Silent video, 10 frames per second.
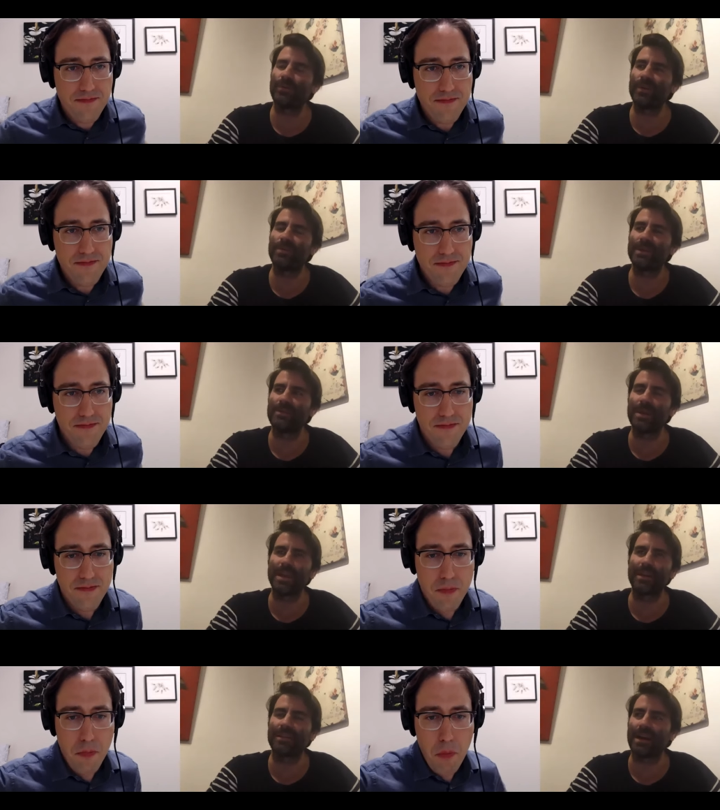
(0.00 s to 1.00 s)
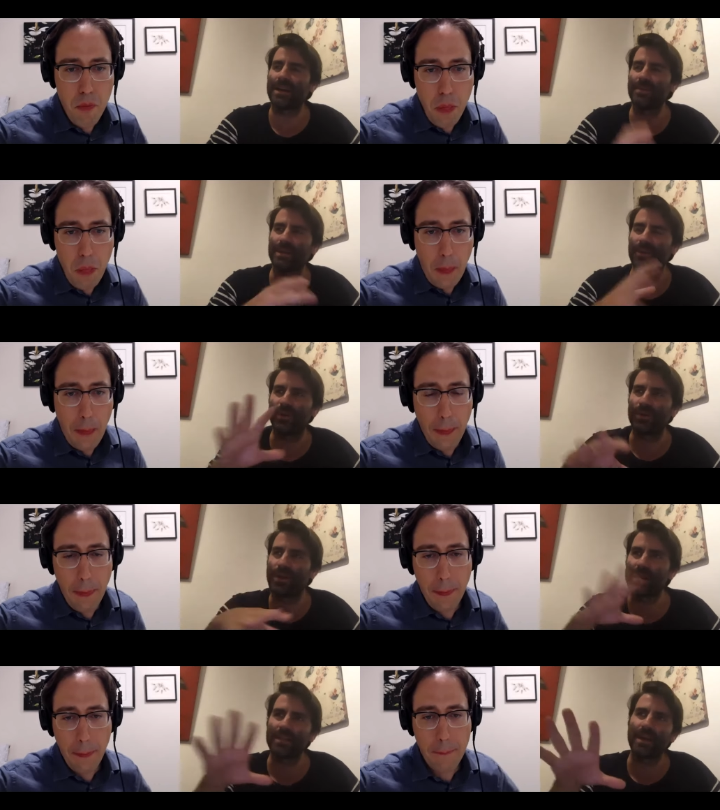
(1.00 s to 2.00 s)
Speaker 1: we've been debating a lot about the whole
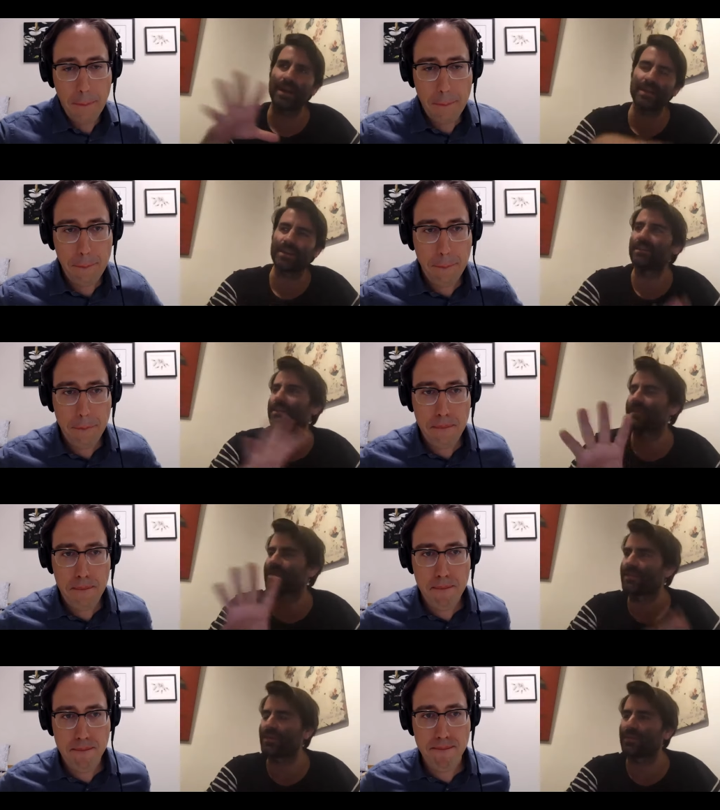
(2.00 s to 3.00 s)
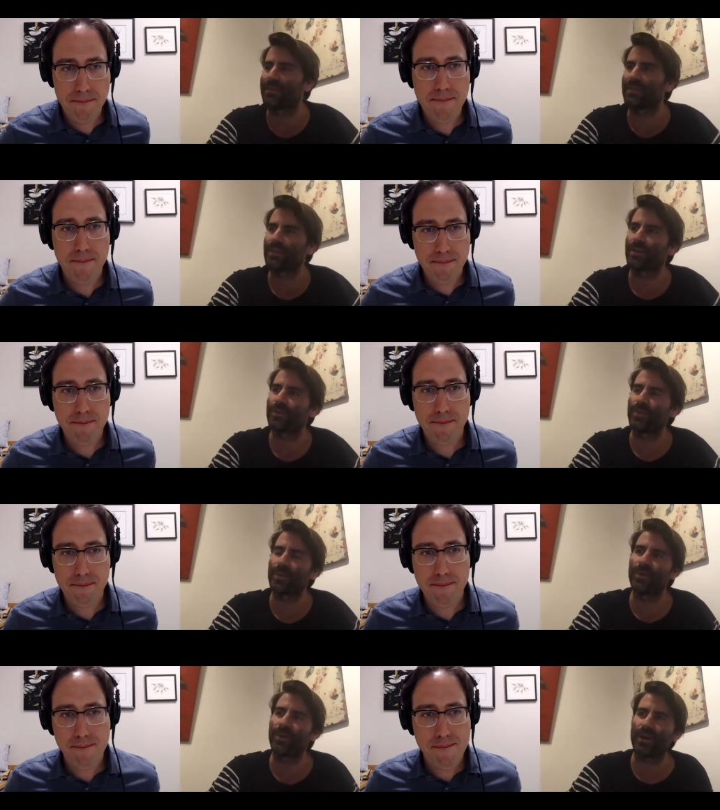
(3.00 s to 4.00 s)
online and you know you know we
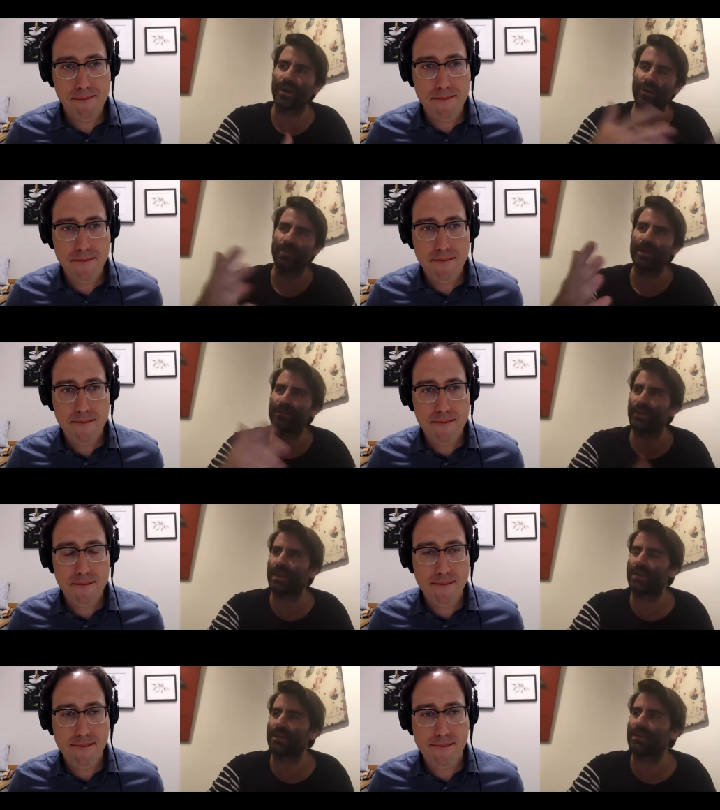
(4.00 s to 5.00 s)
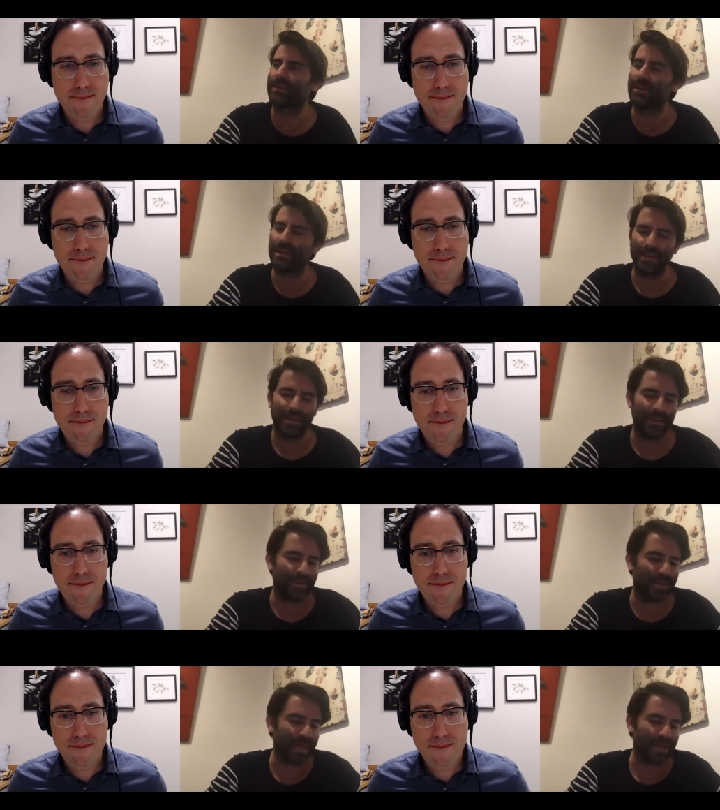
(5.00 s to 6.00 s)
were hoping for like a
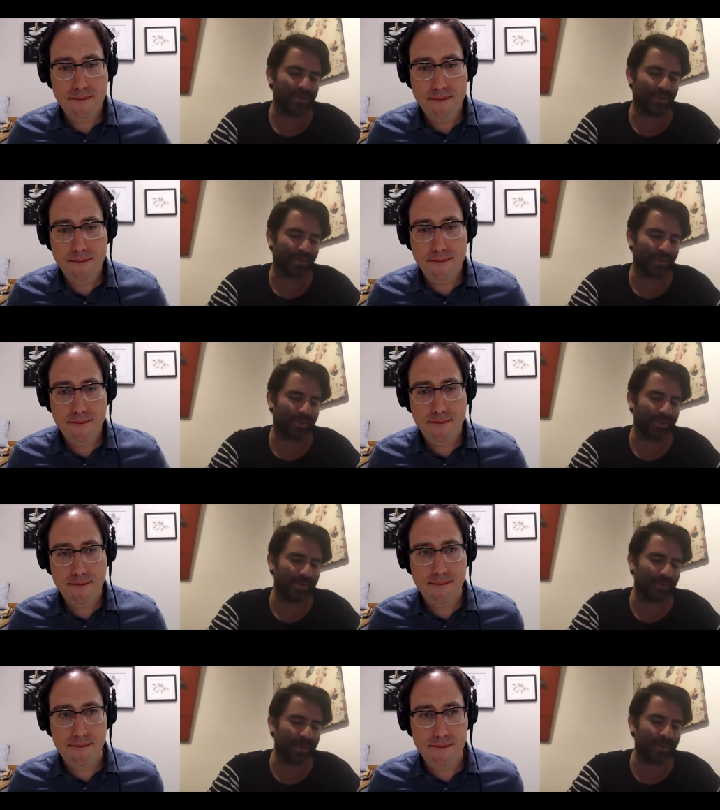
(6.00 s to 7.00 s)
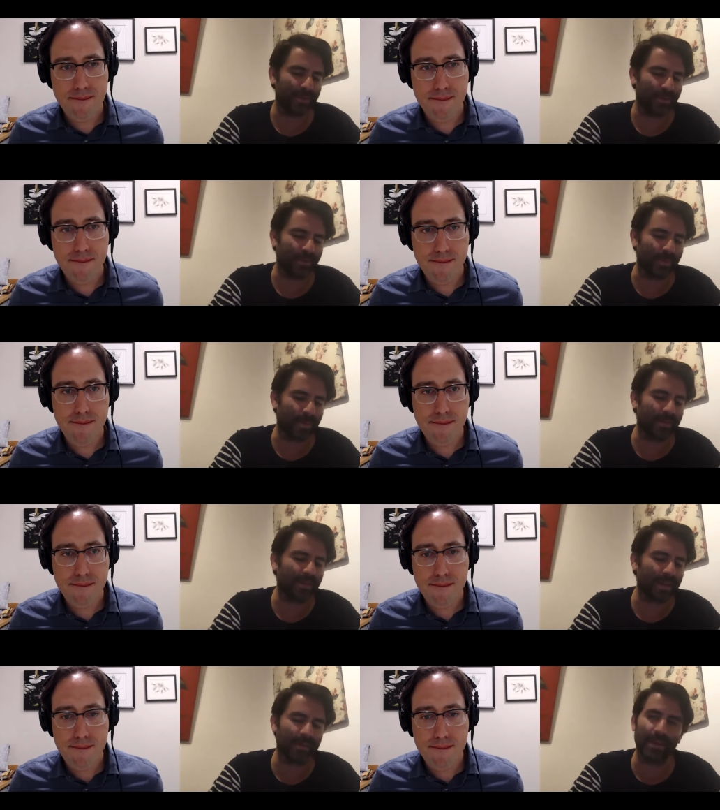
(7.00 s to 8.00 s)
theatrical, but basically it's
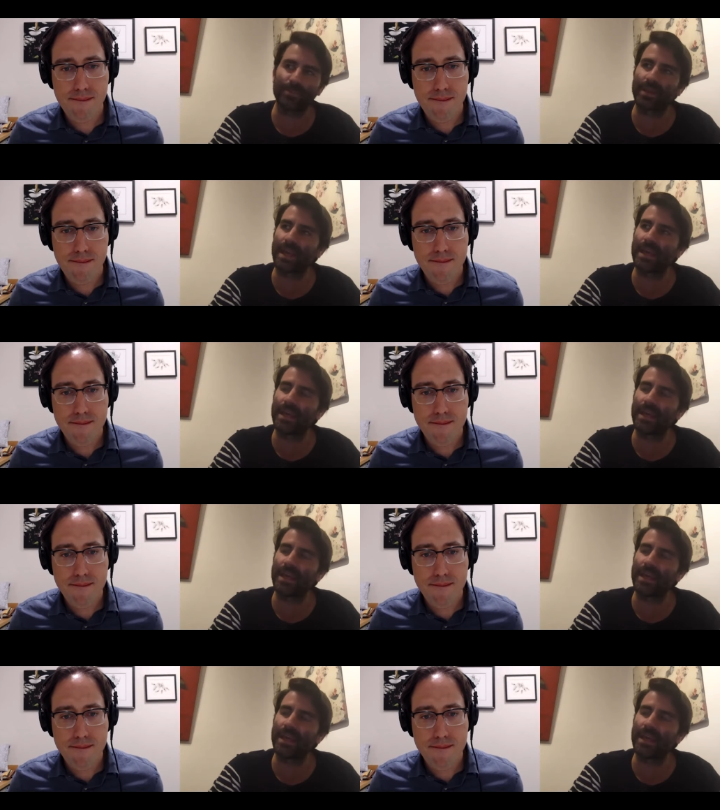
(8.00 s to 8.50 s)
going to play